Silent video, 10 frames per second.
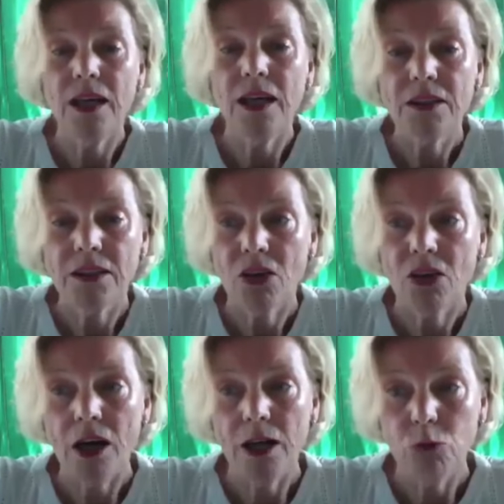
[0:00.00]
that
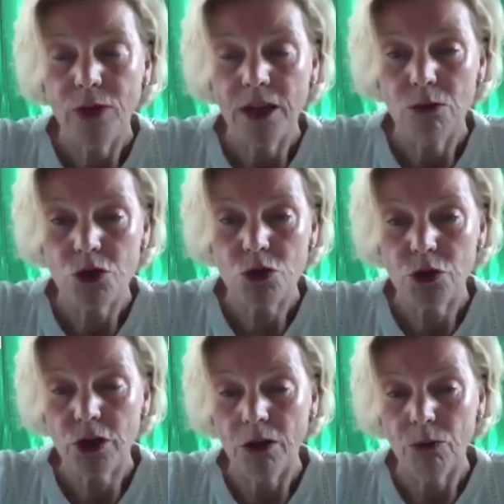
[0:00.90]
time when I was
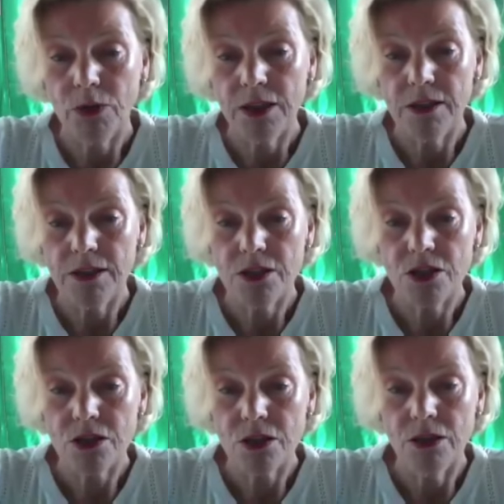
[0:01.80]
working with these